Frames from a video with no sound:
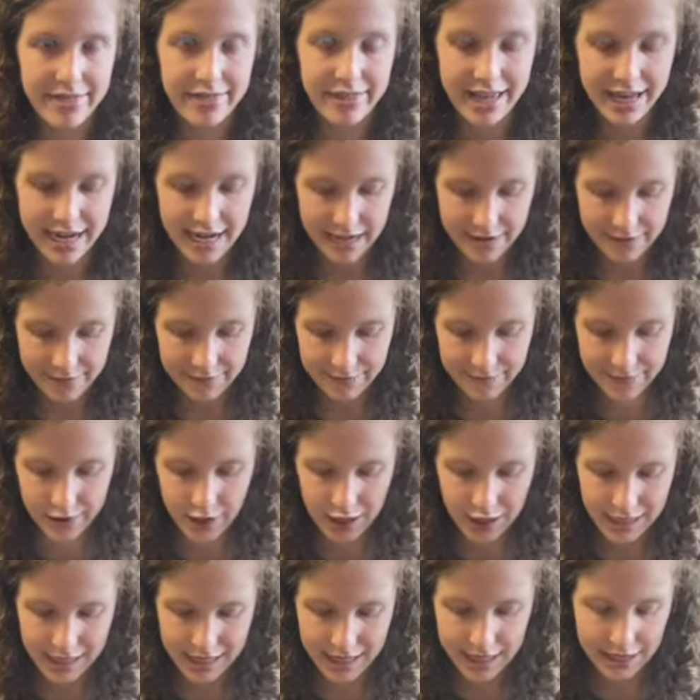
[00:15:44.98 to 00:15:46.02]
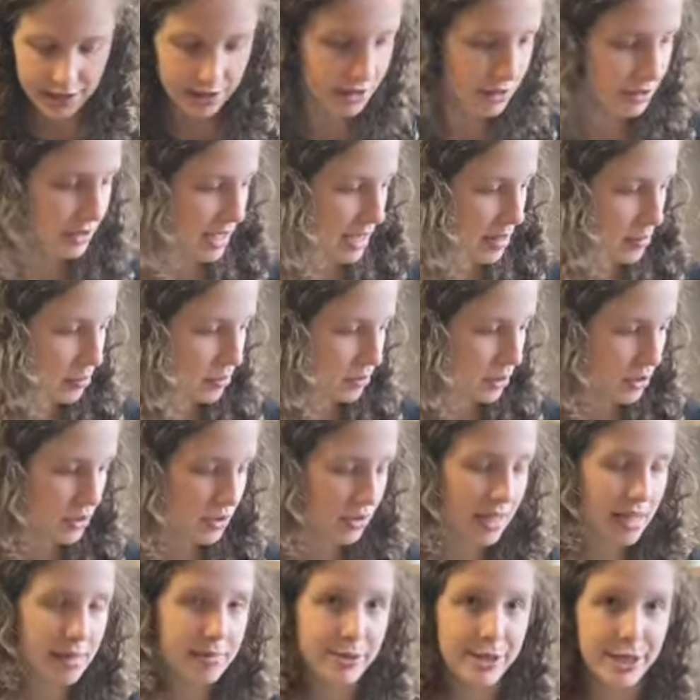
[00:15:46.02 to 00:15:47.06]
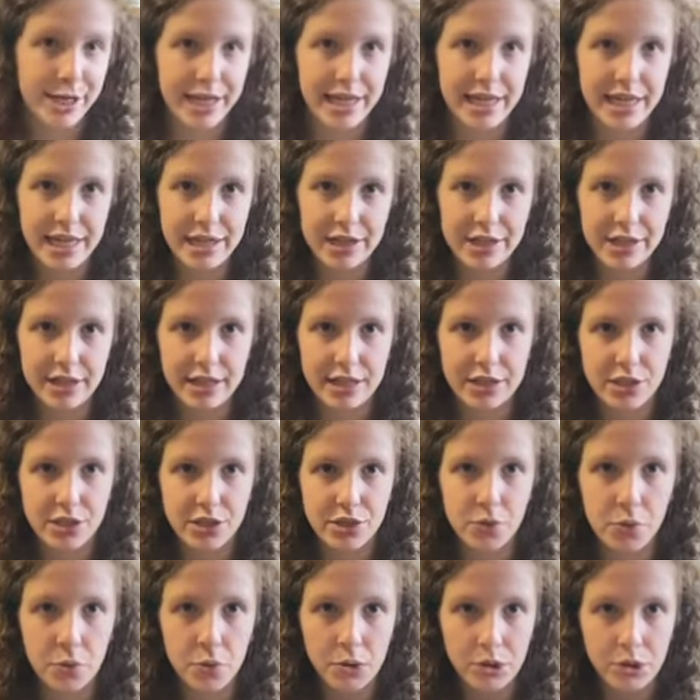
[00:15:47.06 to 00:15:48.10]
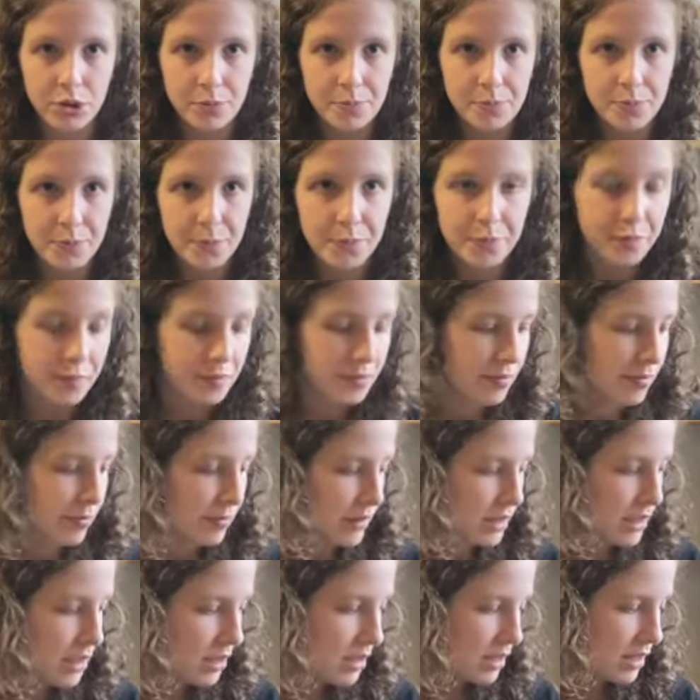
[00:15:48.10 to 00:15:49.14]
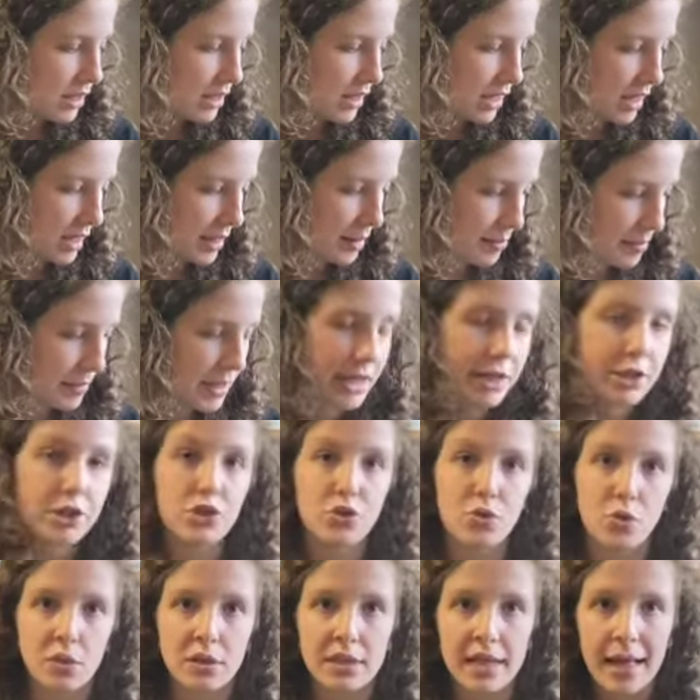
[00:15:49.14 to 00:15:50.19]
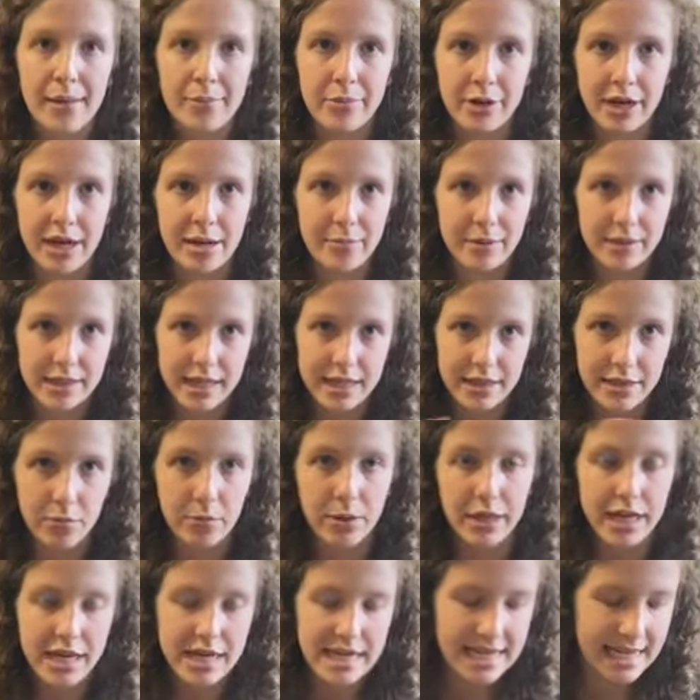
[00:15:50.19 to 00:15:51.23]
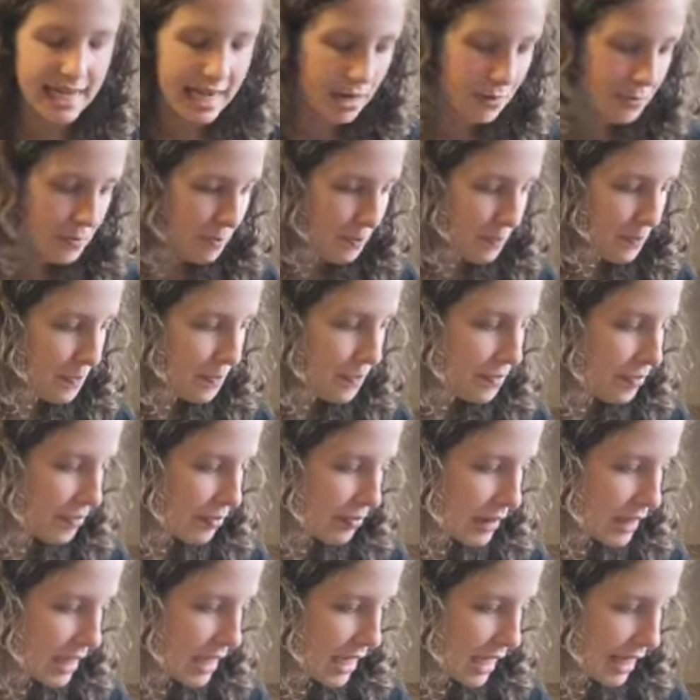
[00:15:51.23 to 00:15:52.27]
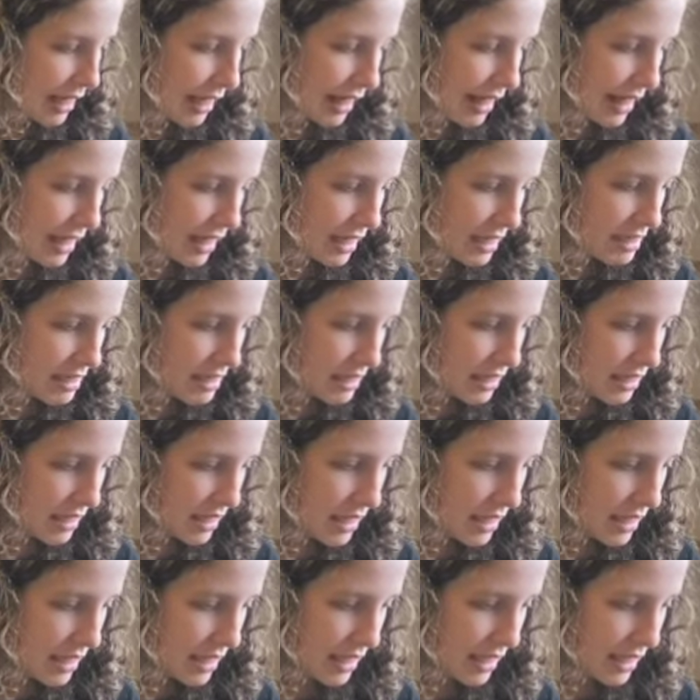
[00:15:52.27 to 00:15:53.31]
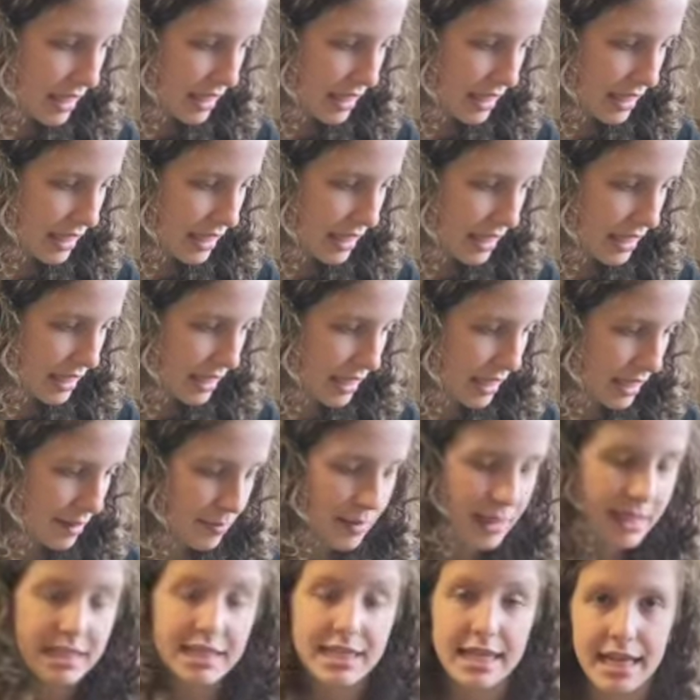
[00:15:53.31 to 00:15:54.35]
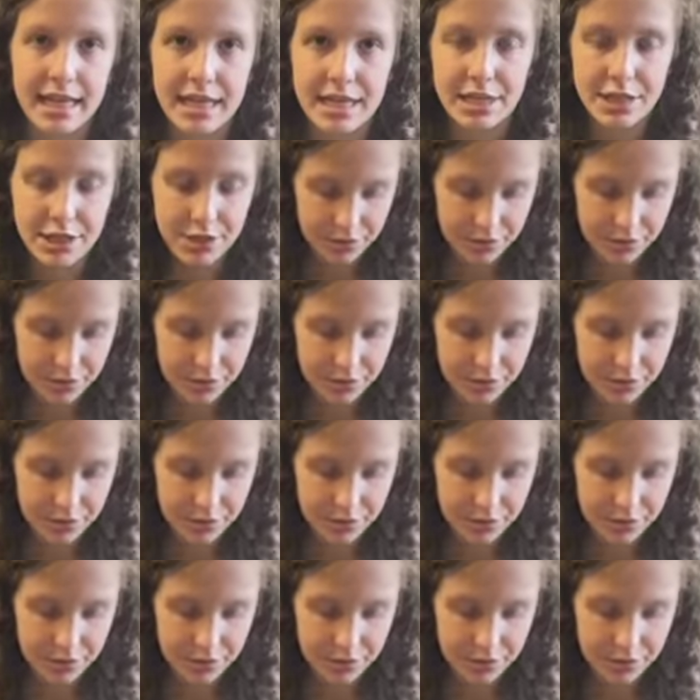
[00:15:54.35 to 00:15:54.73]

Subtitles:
then I got it at our local library here at school. Not the school library, but like the one in town. And I'm excited to